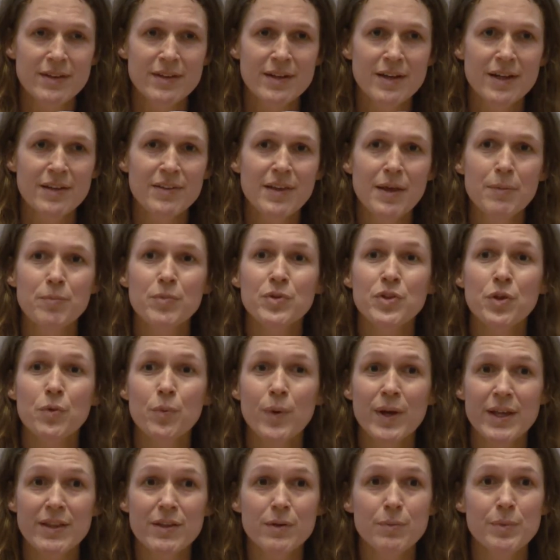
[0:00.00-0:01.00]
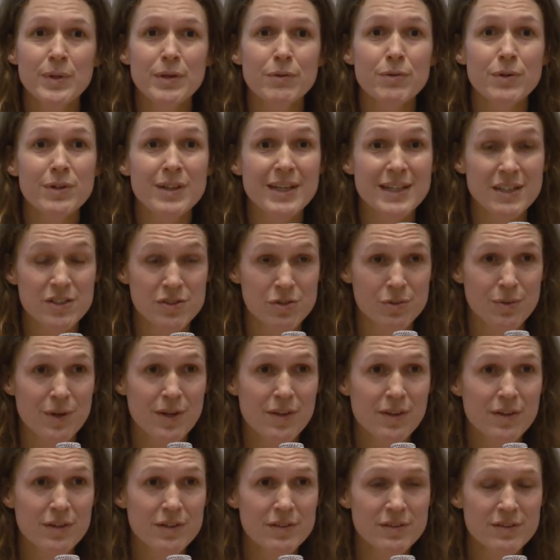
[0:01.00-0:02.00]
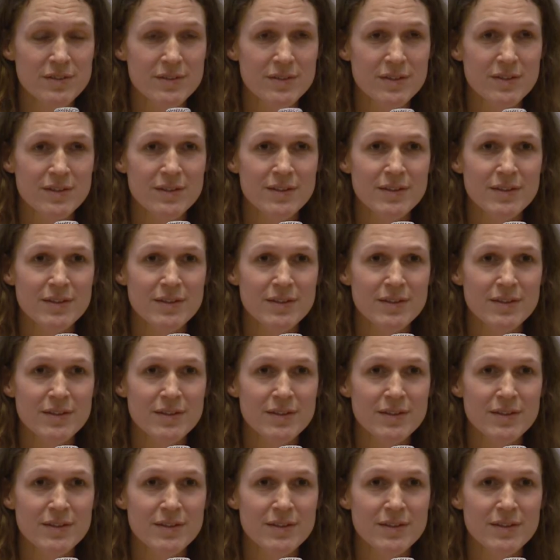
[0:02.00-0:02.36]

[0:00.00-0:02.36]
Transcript: and then with the way that we relate to others.